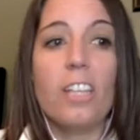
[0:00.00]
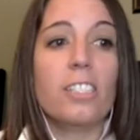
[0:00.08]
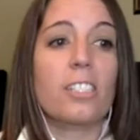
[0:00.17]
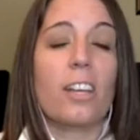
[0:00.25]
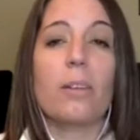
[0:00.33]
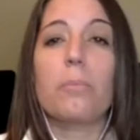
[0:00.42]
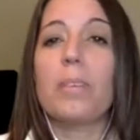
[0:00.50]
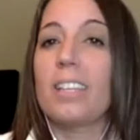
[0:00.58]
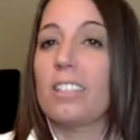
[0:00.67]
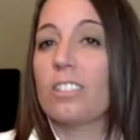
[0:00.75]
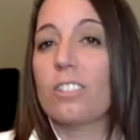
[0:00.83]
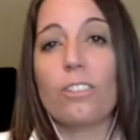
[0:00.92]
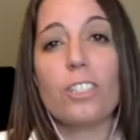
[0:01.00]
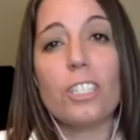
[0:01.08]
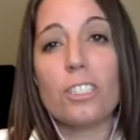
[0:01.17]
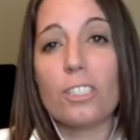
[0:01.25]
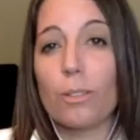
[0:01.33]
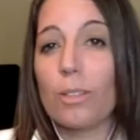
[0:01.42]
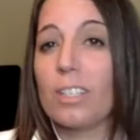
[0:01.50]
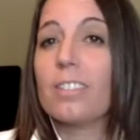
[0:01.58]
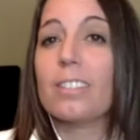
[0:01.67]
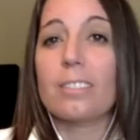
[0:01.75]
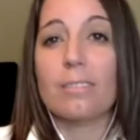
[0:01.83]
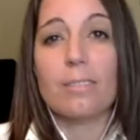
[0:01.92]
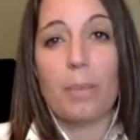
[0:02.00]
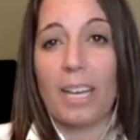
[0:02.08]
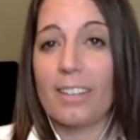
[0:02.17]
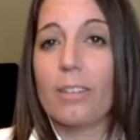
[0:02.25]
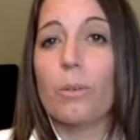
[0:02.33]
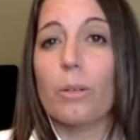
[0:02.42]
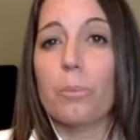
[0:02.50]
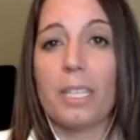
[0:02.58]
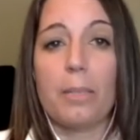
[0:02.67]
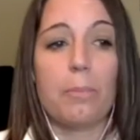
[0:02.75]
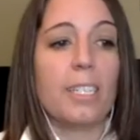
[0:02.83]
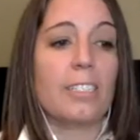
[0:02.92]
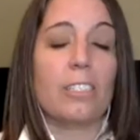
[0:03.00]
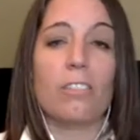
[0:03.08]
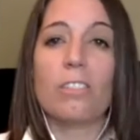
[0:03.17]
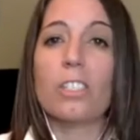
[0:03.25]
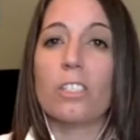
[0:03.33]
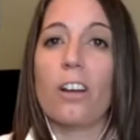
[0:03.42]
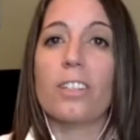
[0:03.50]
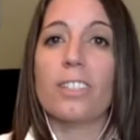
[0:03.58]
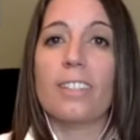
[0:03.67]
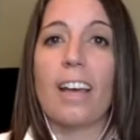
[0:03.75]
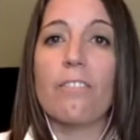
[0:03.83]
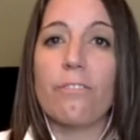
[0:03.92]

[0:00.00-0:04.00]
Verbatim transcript: Start and the sooner you do it, the better it will be because you started that